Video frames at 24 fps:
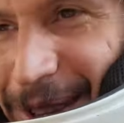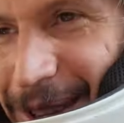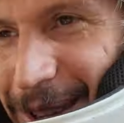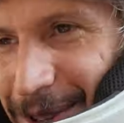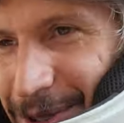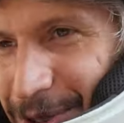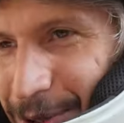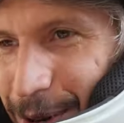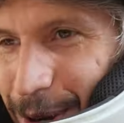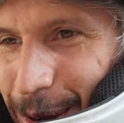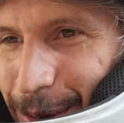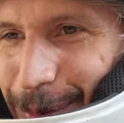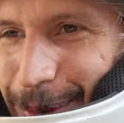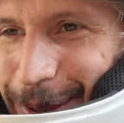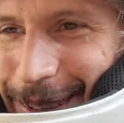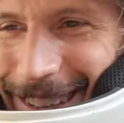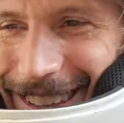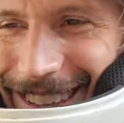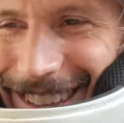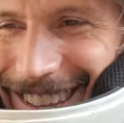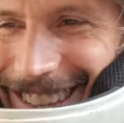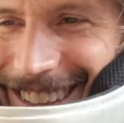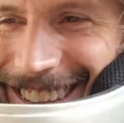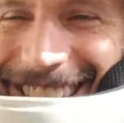the Extreme.
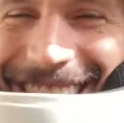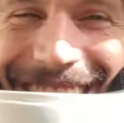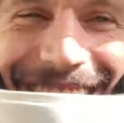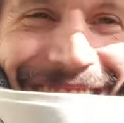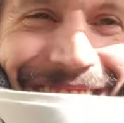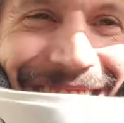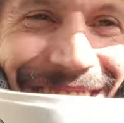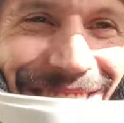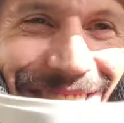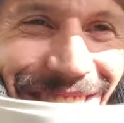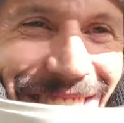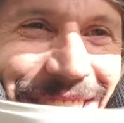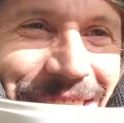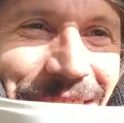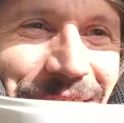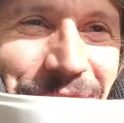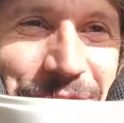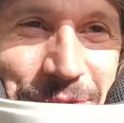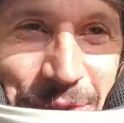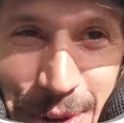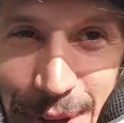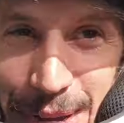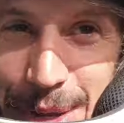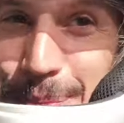It's the
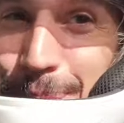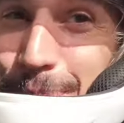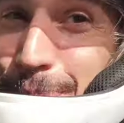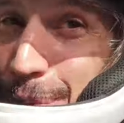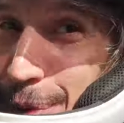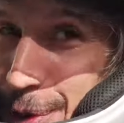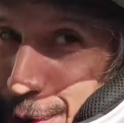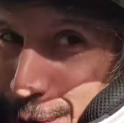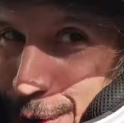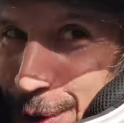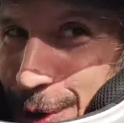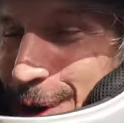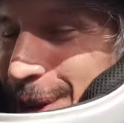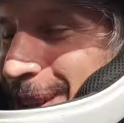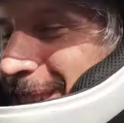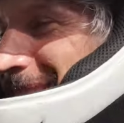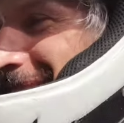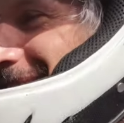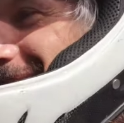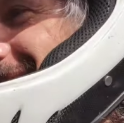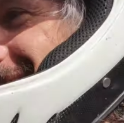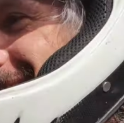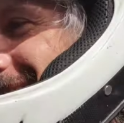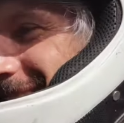Extreme Bull
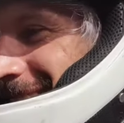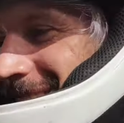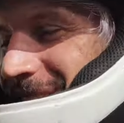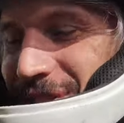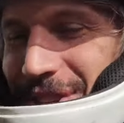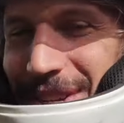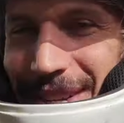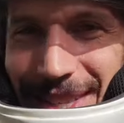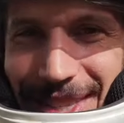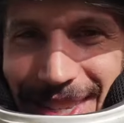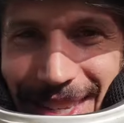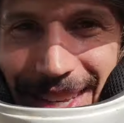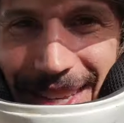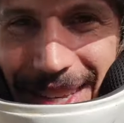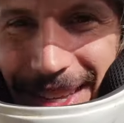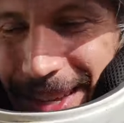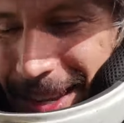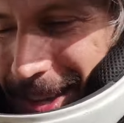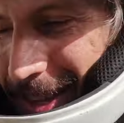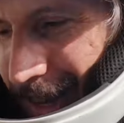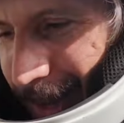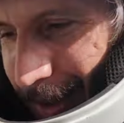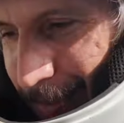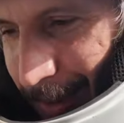G T.
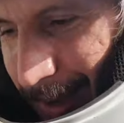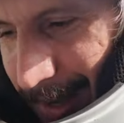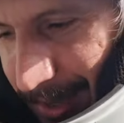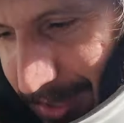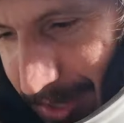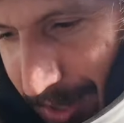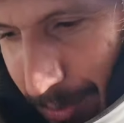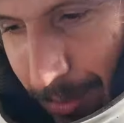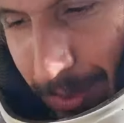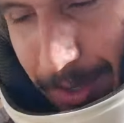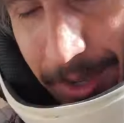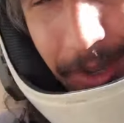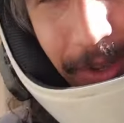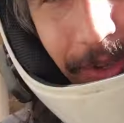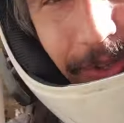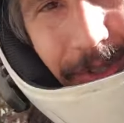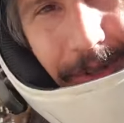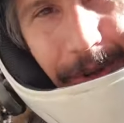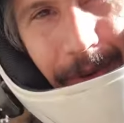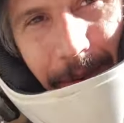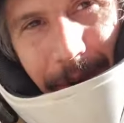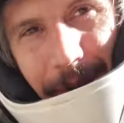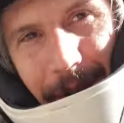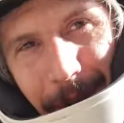Amazing wheel.
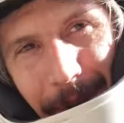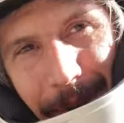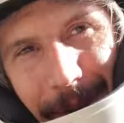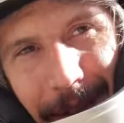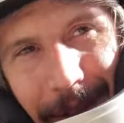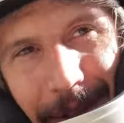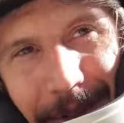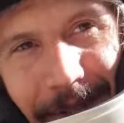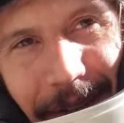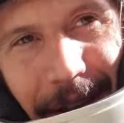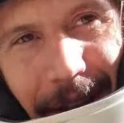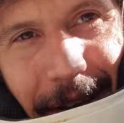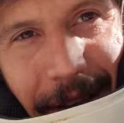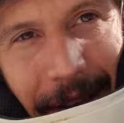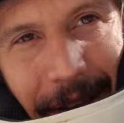So we're coming outside